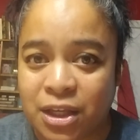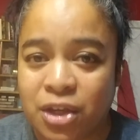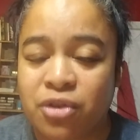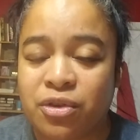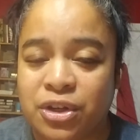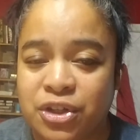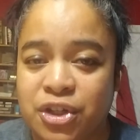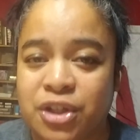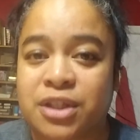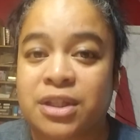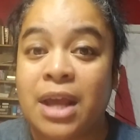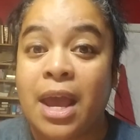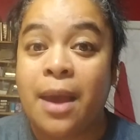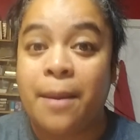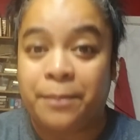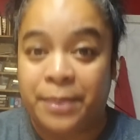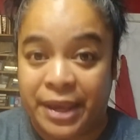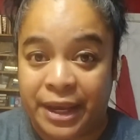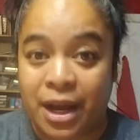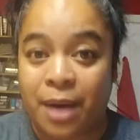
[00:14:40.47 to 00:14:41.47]
You can just
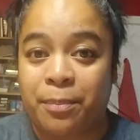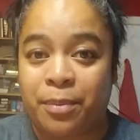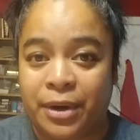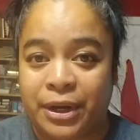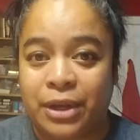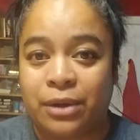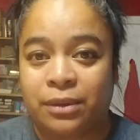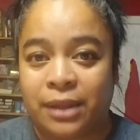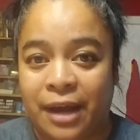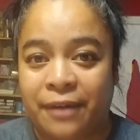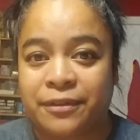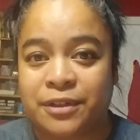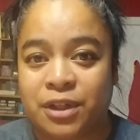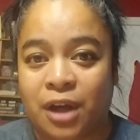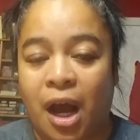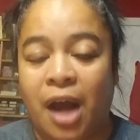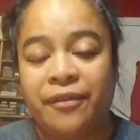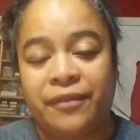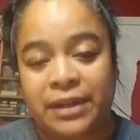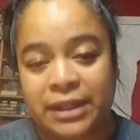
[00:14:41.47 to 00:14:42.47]
pick up where you left
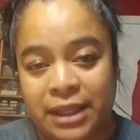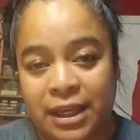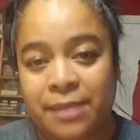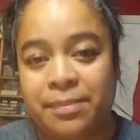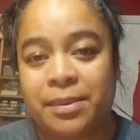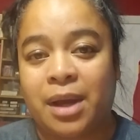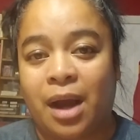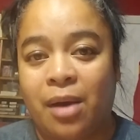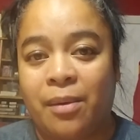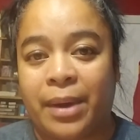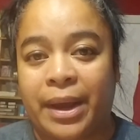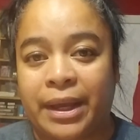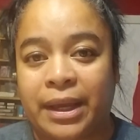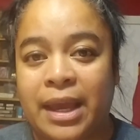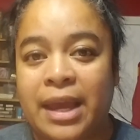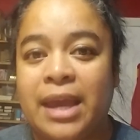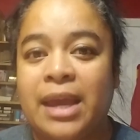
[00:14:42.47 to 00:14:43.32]
off and keep going.